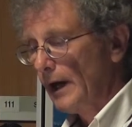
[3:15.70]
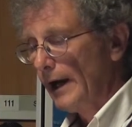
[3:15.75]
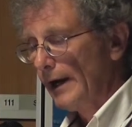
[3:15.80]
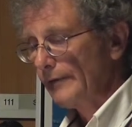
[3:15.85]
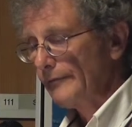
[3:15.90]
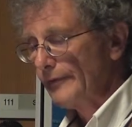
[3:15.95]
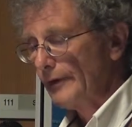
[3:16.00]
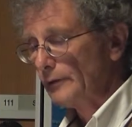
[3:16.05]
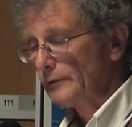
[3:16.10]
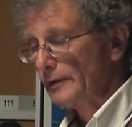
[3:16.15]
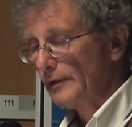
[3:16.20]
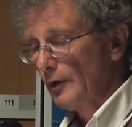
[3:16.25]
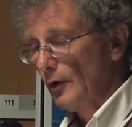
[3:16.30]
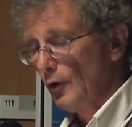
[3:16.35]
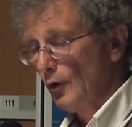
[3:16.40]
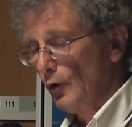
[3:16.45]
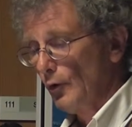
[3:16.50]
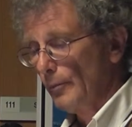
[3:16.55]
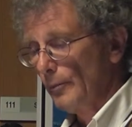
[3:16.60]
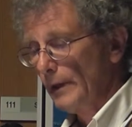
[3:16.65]
I felt at
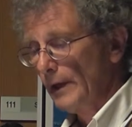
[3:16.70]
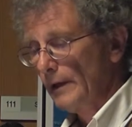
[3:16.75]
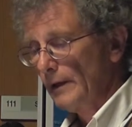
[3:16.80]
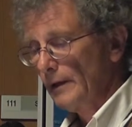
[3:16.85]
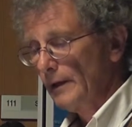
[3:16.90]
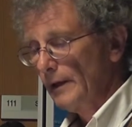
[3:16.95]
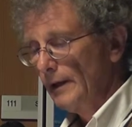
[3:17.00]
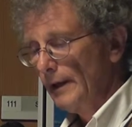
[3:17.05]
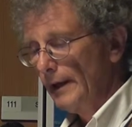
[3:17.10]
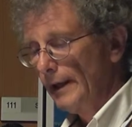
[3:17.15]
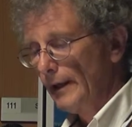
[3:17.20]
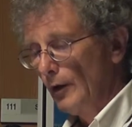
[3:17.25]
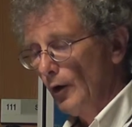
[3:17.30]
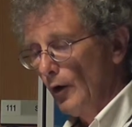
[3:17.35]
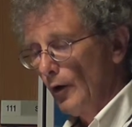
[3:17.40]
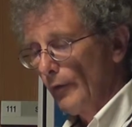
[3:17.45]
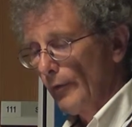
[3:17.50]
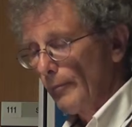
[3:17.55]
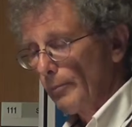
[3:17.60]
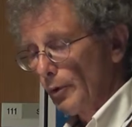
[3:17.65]
home in
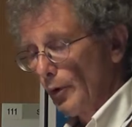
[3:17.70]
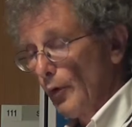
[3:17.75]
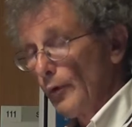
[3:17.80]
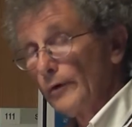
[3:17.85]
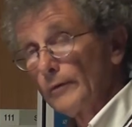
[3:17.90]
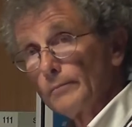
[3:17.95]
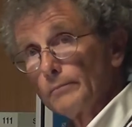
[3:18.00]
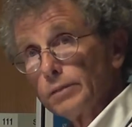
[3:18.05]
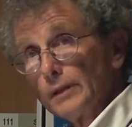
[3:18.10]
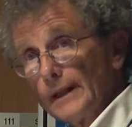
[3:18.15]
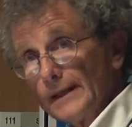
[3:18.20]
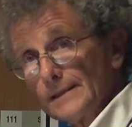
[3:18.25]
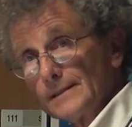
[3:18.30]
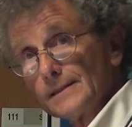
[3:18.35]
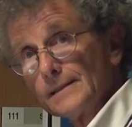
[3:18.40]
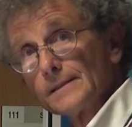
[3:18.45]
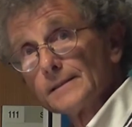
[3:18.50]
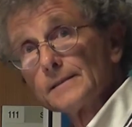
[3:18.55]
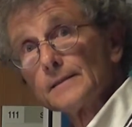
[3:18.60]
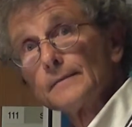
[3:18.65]
all the broken
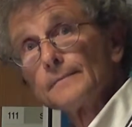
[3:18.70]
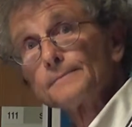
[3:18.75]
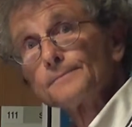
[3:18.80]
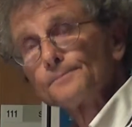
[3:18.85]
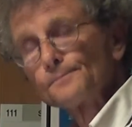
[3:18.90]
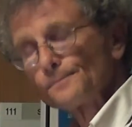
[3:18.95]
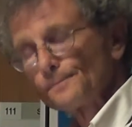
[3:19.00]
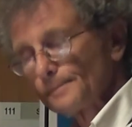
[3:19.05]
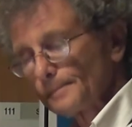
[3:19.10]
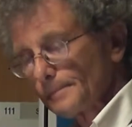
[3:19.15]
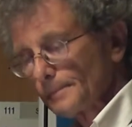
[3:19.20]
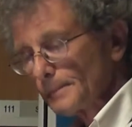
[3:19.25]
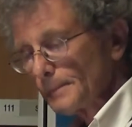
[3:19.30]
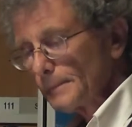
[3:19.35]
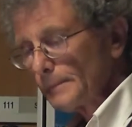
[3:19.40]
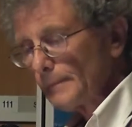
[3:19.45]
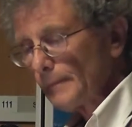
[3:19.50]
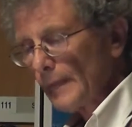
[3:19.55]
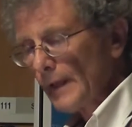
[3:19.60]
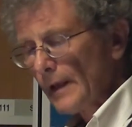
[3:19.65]
places.
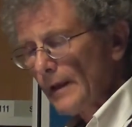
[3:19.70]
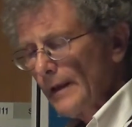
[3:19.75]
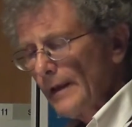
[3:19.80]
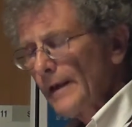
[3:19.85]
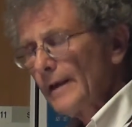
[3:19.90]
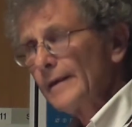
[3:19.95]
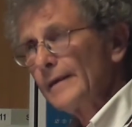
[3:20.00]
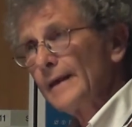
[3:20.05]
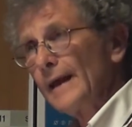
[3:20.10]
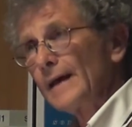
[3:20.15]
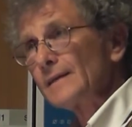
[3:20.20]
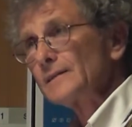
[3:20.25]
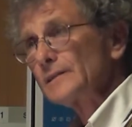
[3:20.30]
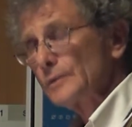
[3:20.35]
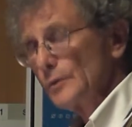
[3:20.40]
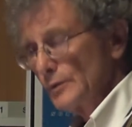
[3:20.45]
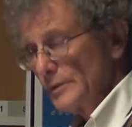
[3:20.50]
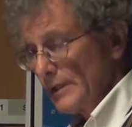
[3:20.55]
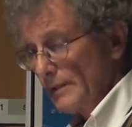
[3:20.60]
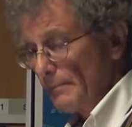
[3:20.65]

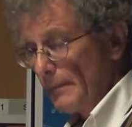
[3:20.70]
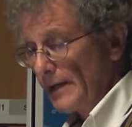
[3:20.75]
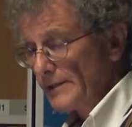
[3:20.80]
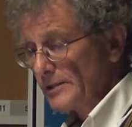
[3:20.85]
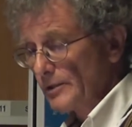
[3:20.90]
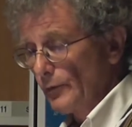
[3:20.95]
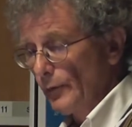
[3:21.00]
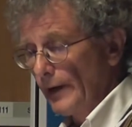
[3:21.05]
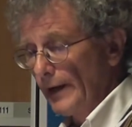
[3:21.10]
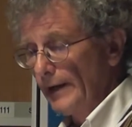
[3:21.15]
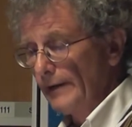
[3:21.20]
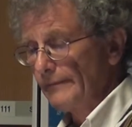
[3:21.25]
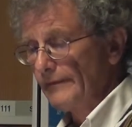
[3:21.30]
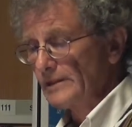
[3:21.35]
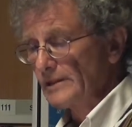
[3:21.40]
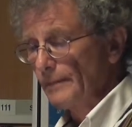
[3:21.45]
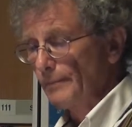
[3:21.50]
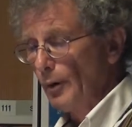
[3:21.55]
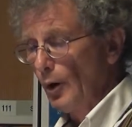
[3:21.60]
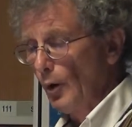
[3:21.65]
Yes, Susan Musgrave
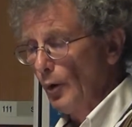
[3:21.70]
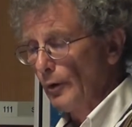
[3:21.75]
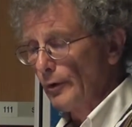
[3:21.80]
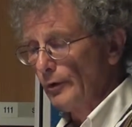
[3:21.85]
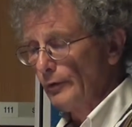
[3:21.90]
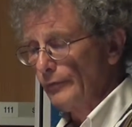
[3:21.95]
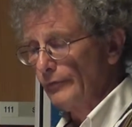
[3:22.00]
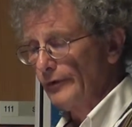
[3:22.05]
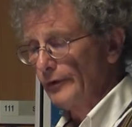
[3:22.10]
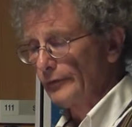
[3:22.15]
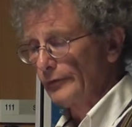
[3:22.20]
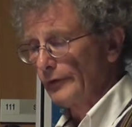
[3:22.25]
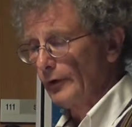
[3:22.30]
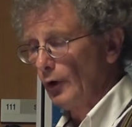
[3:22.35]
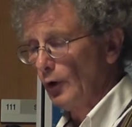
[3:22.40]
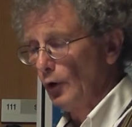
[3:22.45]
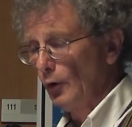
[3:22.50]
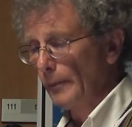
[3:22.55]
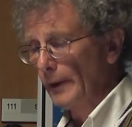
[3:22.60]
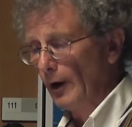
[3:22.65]
is a poet who feels
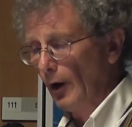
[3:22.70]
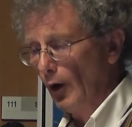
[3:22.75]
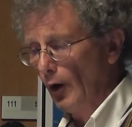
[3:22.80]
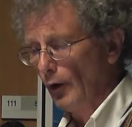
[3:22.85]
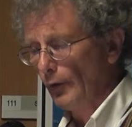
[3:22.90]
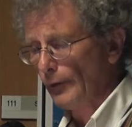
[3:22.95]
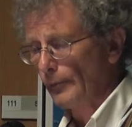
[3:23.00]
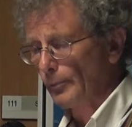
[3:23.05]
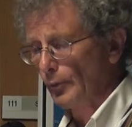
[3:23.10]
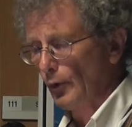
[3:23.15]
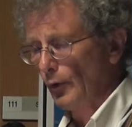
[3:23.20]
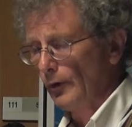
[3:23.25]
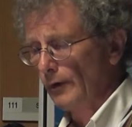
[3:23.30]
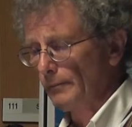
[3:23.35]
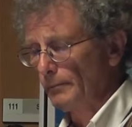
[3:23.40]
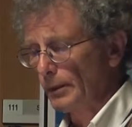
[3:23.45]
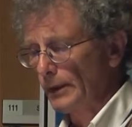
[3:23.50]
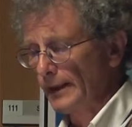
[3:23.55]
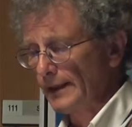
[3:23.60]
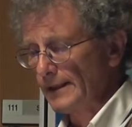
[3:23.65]
at home in all the
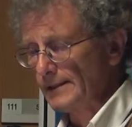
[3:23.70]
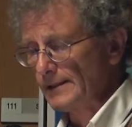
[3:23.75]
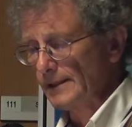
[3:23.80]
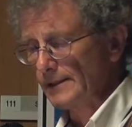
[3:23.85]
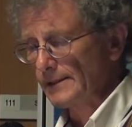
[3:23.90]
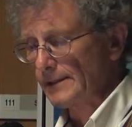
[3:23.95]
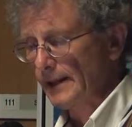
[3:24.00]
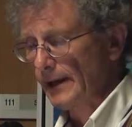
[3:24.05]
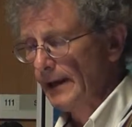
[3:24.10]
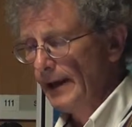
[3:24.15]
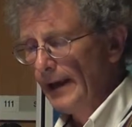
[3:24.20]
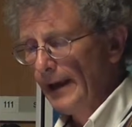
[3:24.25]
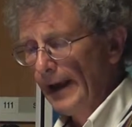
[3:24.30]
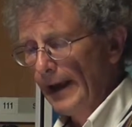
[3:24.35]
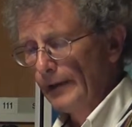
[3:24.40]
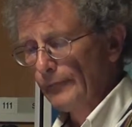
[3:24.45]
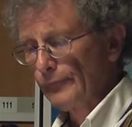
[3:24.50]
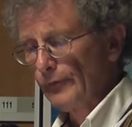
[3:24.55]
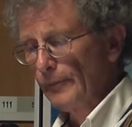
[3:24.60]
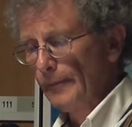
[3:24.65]
broken places,
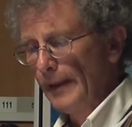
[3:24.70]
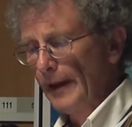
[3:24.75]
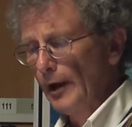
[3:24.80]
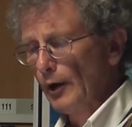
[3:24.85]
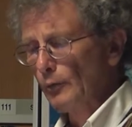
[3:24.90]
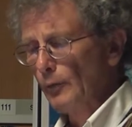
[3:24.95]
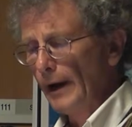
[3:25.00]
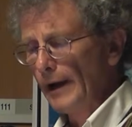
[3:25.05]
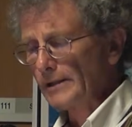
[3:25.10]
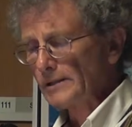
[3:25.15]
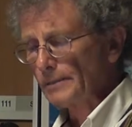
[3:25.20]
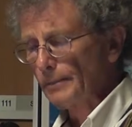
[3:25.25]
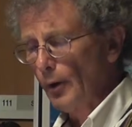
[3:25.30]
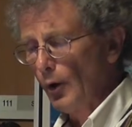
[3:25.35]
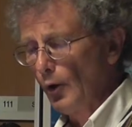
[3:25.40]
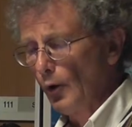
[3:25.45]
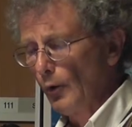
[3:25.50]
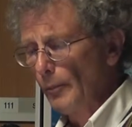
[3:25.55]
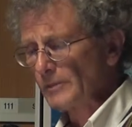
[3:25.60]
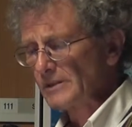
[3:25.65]
and from there writes
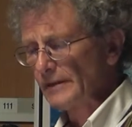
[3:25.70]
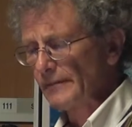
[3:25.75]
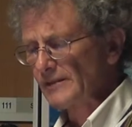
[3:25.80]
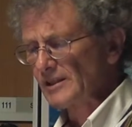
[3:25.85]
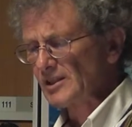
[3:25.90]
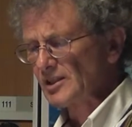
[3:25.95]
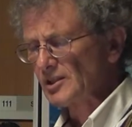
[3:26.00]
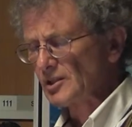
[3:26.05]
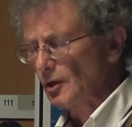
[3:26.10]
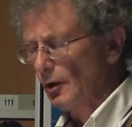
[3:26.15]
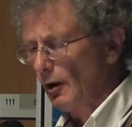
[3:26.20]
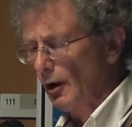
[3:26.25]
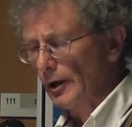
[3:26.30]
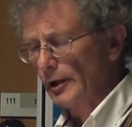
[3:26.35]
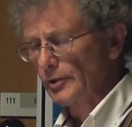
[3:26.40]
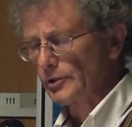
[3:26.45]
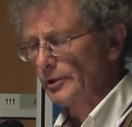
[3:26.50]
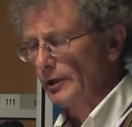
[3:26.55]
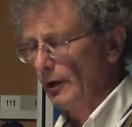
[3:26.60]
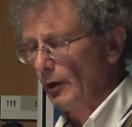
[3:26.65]
poems of
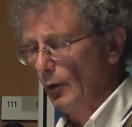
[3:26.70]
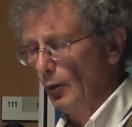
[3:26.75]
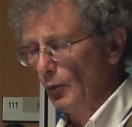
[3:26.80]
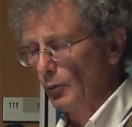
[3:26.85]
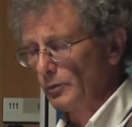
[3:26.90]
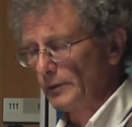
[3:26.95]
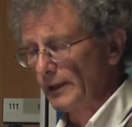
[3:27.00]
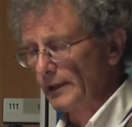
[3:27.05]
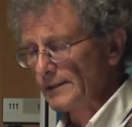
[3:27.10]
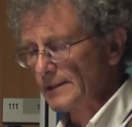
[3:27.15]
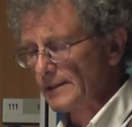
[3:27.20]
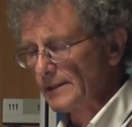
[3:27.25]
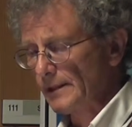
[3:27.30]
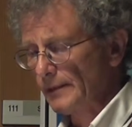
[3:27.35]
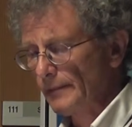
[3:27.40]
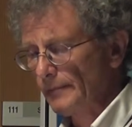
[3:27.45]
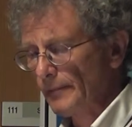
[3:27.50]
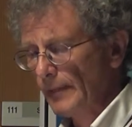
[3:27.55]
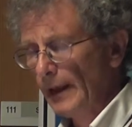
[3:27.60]
astonishing wholeness.